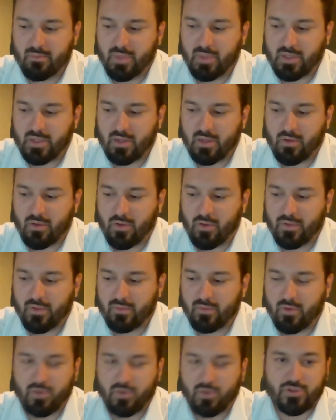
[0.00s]
all
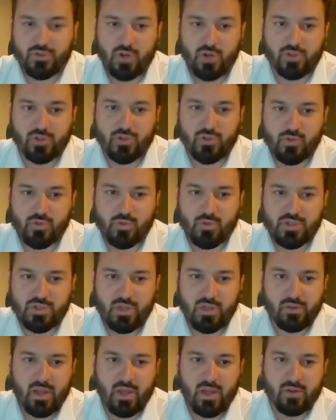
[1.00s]
the structures were
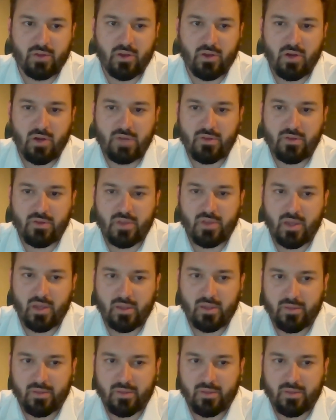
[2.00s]
still down there and everything.